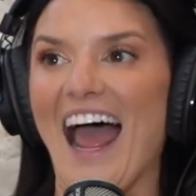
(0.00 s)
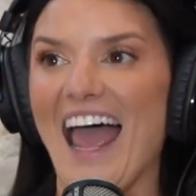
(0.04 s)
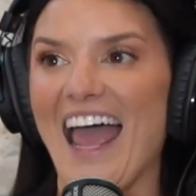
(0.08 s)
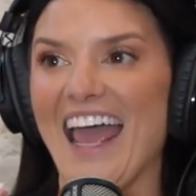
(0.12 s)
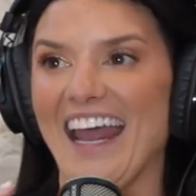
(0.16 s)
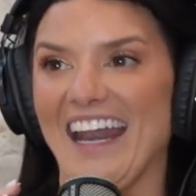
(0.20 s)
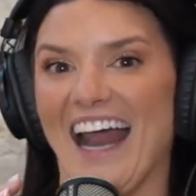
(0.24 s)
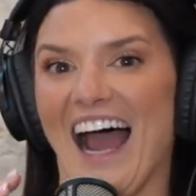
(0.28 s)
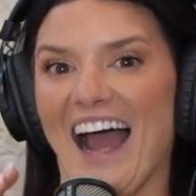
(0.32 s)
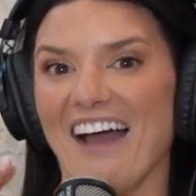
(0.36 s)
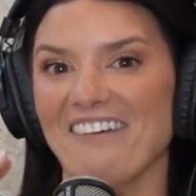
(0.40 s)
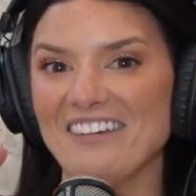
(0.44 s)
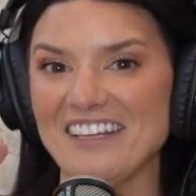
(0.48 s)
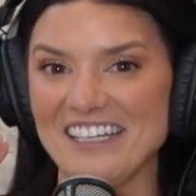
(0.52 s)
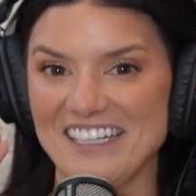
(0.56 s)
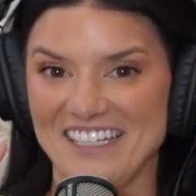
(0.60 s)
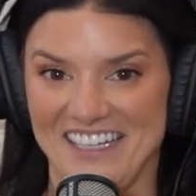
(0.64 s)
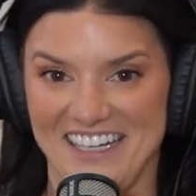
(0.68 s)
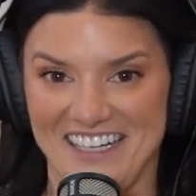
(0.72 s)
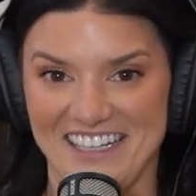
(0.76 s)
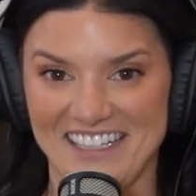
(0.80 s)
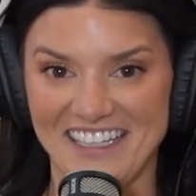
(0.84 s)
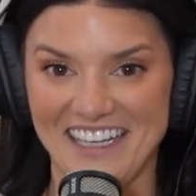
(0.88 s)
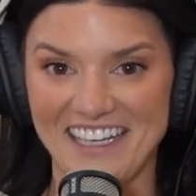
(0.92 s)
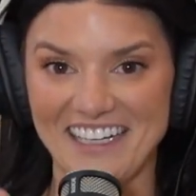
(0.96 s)
And I was
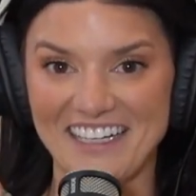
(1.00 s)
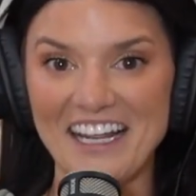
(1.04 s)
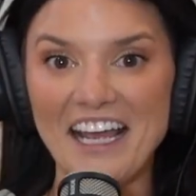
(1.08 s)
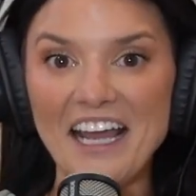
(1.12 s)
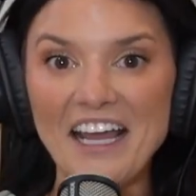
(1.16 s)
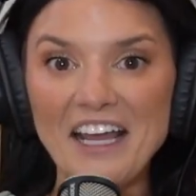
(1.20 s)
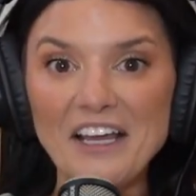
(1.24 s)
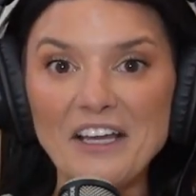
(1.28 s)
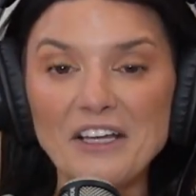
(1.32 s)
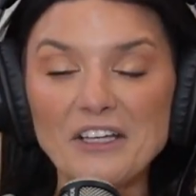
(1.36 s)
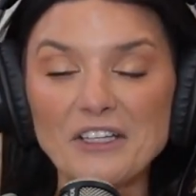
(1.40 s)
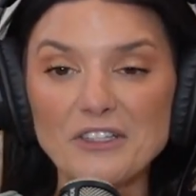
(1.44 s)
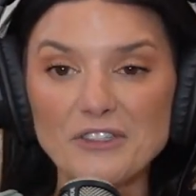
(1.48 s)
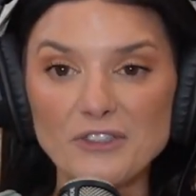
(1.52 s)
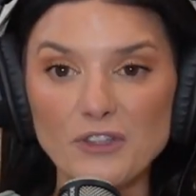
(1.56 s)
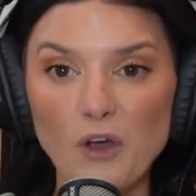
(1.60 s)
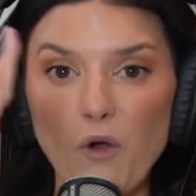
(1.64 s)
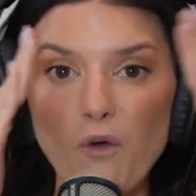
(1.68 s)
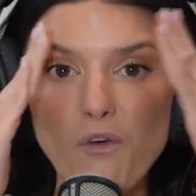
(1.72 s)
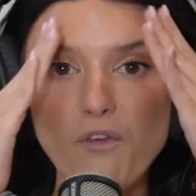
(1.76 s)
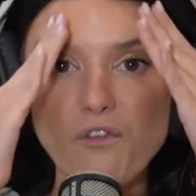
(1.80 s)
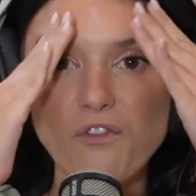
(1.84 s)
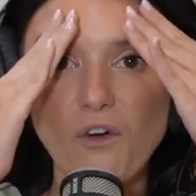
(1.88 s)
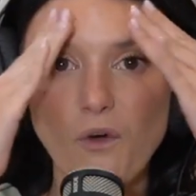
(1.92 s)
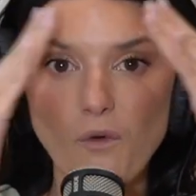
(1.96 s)
just like
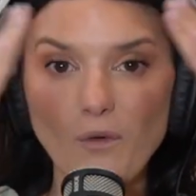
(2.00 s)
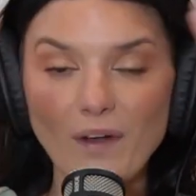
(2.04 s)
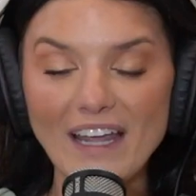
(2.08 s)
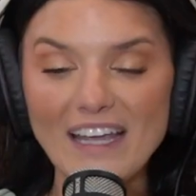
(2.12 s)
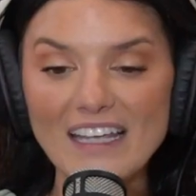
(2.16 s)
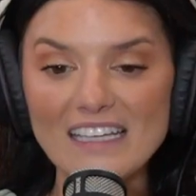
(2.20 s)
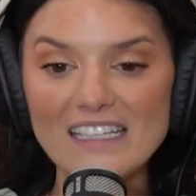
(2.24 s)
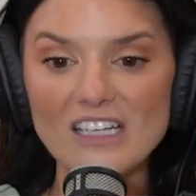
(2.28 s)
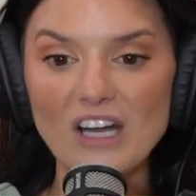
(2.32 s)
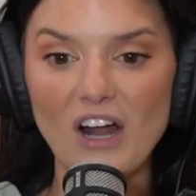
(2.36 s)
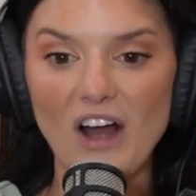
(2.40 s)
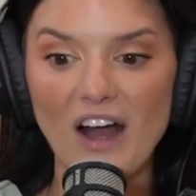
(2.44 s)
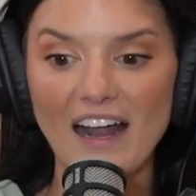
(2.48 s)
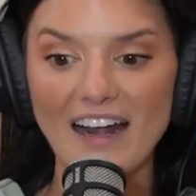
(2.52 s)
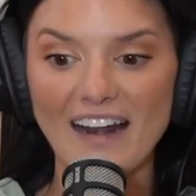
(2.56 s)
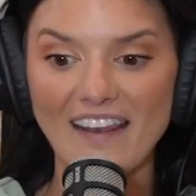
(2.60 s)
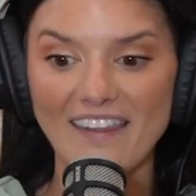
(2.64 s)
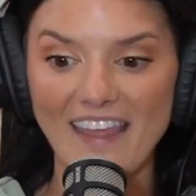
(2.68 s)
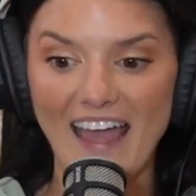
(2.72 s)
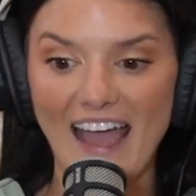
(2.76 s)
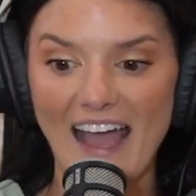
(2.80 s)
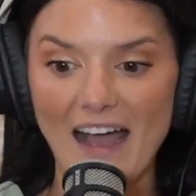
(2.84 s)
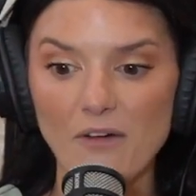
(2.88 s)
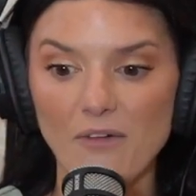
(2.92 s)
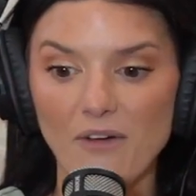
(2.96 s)
so focused on
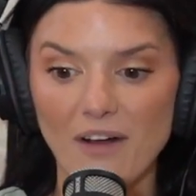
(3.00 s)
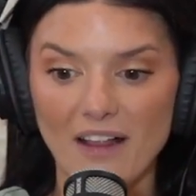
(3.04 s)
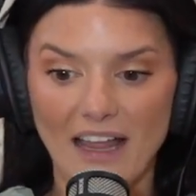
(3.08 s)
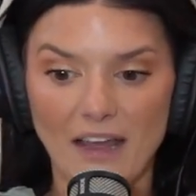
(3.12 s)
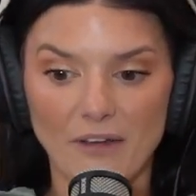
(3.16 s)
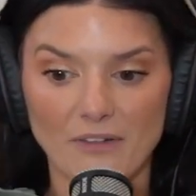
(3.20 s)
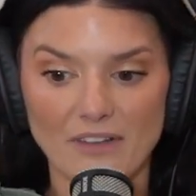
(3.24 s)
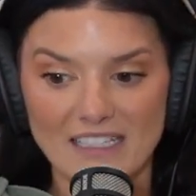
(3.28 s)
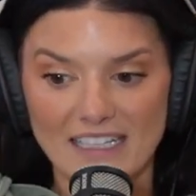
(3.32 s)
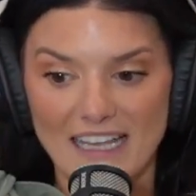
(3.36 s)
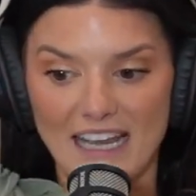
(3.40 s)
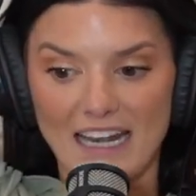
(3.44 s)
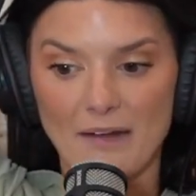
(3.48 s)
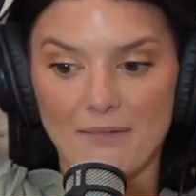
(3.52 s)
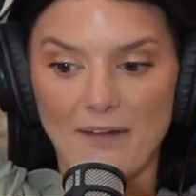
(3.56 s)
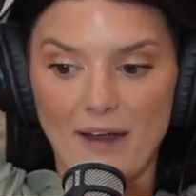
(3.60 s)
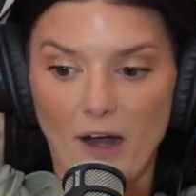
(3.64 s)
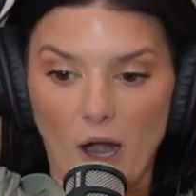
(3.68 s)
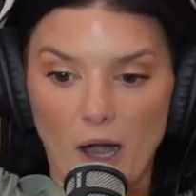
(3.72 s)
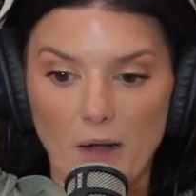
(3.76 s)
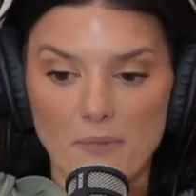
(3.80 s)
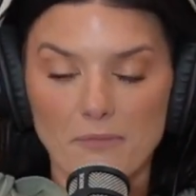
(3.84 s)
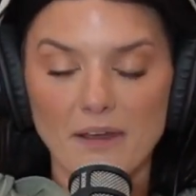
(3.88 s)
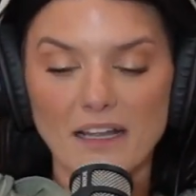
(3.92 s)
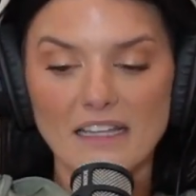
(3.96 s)
that while I was getting my
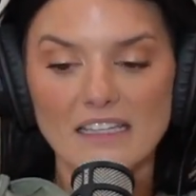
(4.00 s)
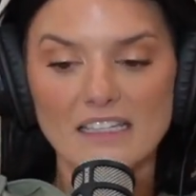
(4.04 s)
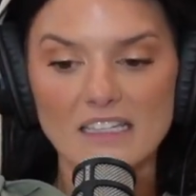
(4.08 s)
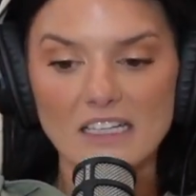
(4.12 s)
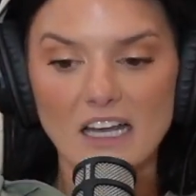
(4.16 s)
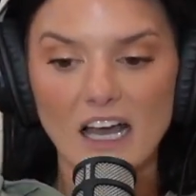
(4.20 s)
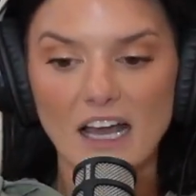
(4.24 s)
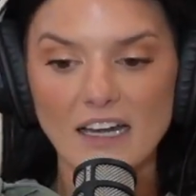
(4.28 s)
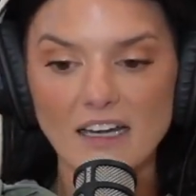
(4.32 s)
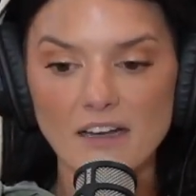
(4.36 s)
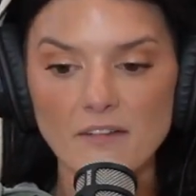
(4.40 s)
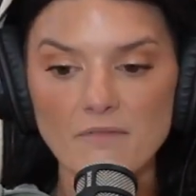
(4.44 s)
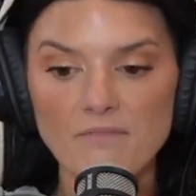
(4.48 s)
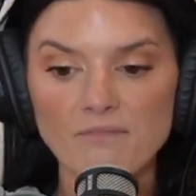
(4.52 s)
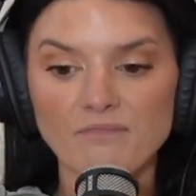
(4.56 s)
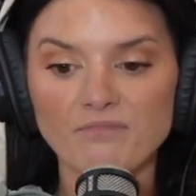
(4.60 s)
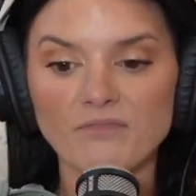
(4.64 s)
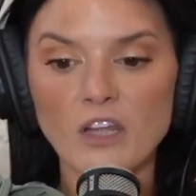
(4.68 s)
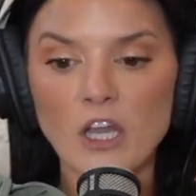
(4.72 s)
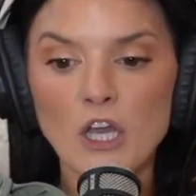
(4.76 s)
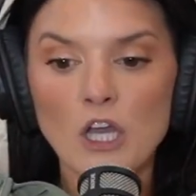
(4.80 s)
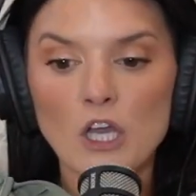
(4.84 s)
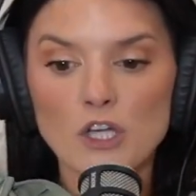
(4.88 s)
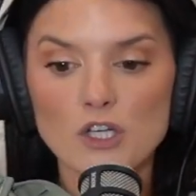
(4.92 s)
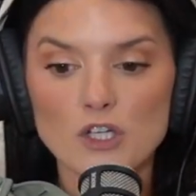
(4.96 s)
armpits done,
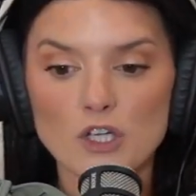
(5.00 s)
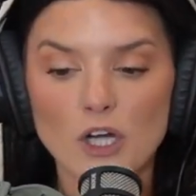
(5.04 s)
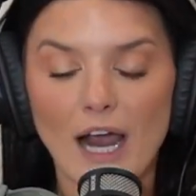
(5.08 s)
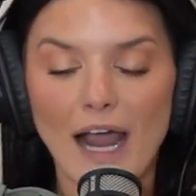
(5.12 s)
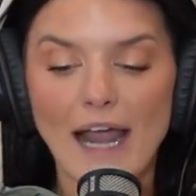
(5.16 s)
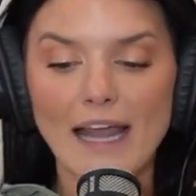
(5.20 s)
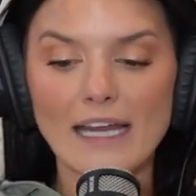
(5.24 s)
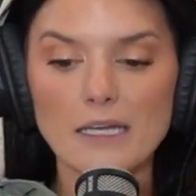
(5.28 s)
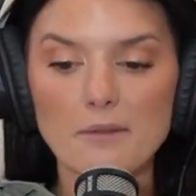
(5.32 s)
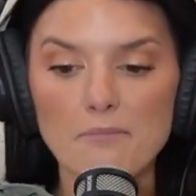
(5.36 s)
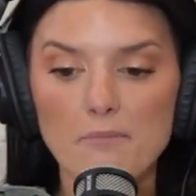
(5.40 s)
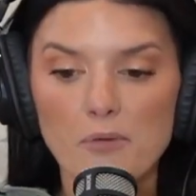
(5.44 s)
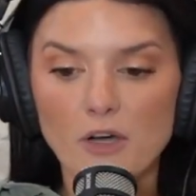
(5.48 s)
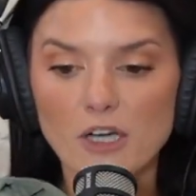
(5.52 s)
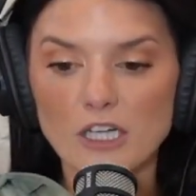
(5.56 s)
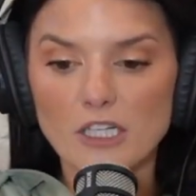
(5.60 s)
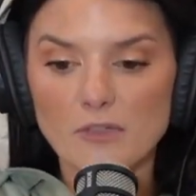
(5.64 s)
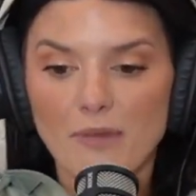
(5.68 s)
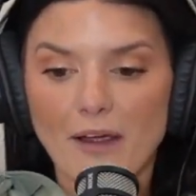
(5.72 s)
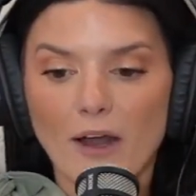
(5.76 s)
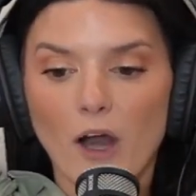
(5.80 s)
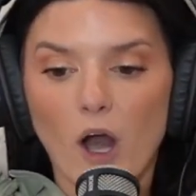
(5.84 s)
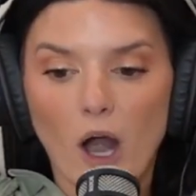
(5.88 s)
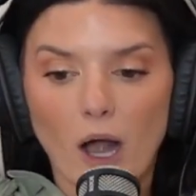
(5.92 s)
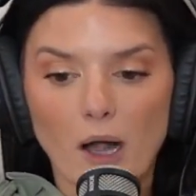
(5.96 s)
trying to push
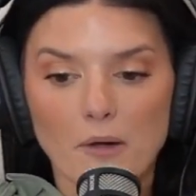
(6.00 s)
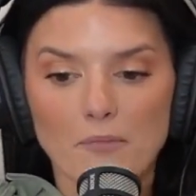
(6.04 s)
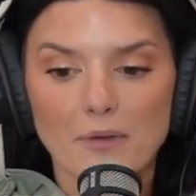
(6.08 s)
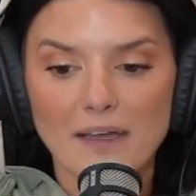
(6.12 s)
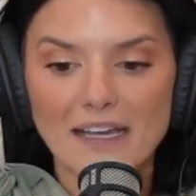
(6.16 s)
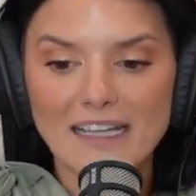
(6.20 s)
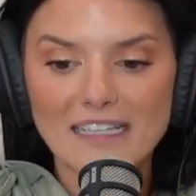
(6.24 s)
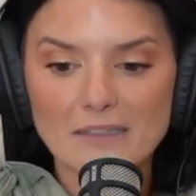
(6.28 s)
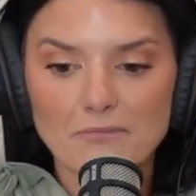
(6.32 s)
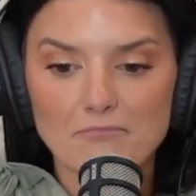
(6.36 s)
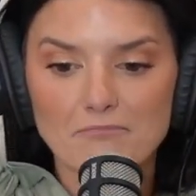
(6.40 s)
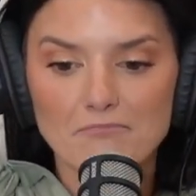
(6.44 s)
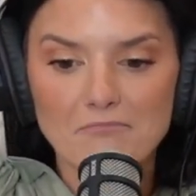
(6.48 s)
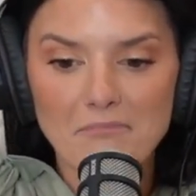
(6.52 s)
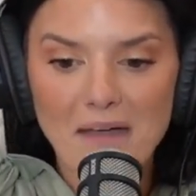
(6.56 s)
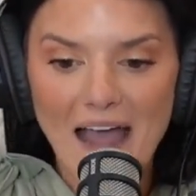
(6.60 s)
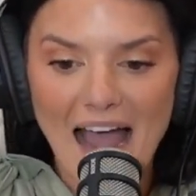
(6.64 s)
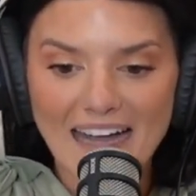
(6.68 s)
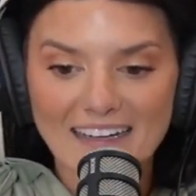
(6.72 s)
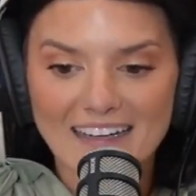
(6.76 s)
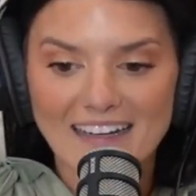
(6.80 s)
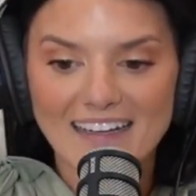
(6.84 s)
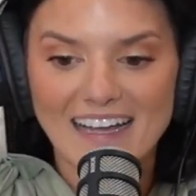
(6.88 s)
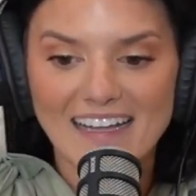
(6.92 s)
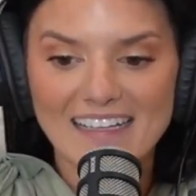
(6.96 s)
my armpits
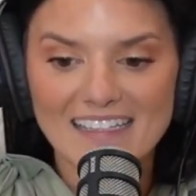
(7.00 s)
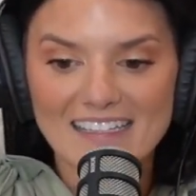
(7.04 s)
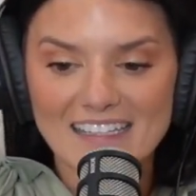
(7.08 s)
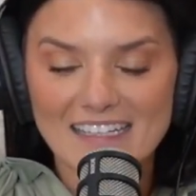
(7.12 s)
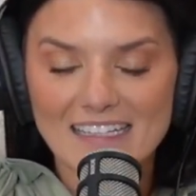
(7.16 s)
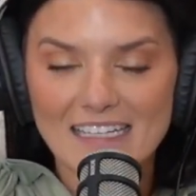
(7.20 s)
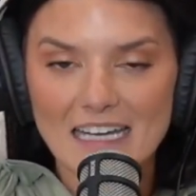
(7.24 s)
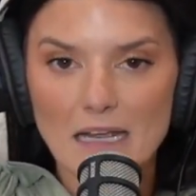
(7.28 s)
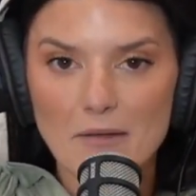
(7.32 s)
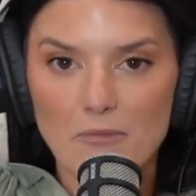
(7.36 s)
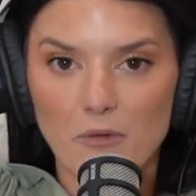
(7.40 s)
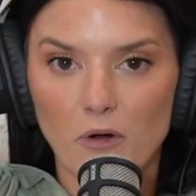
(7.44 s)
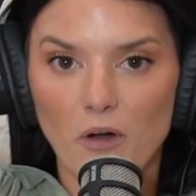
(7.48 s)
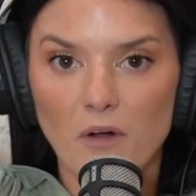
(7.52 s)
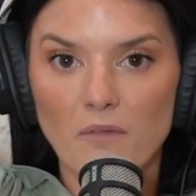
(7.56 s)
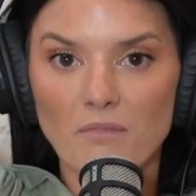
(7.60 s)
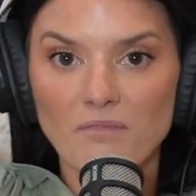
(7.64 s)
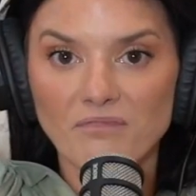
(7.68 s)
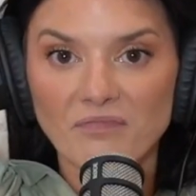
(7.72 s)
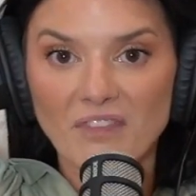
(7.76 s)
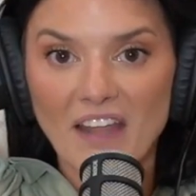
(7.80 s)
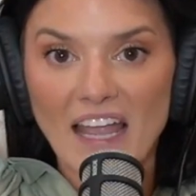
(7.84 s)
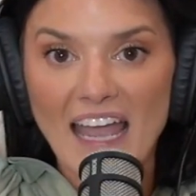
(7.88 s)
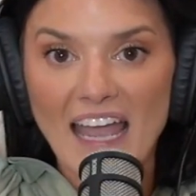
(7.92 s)
back against the table